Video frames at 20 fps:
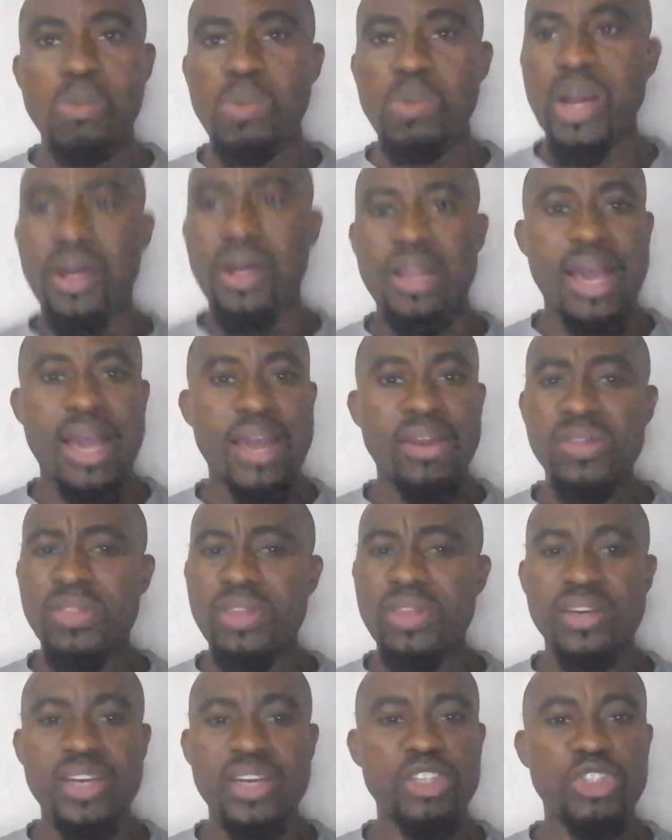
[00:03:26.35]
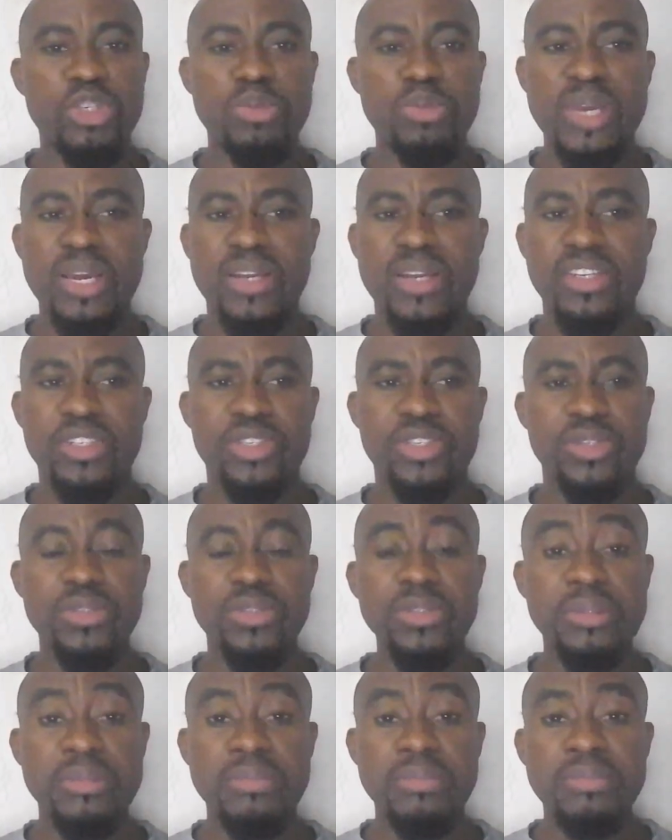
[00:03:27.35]
Well, I don't think that should be an
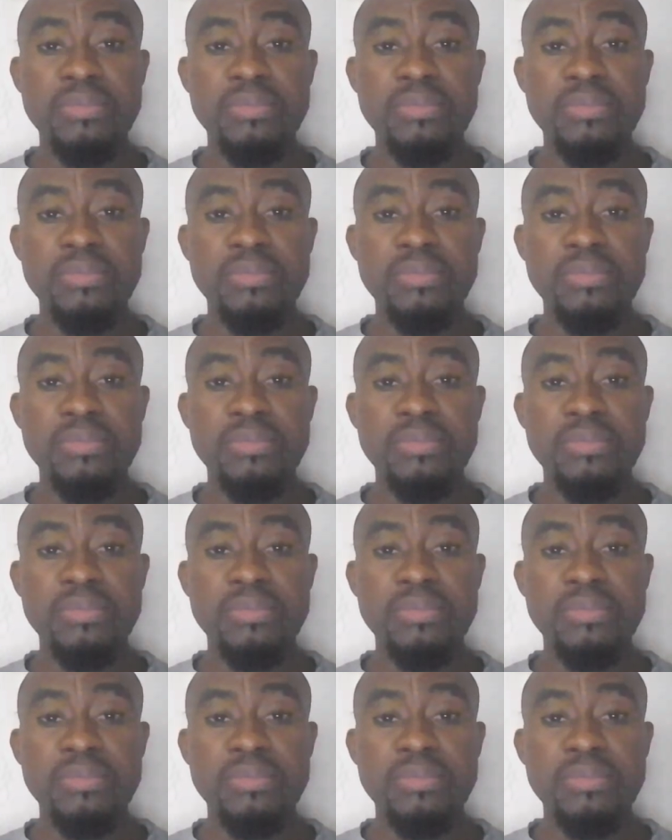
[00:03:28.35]
issue.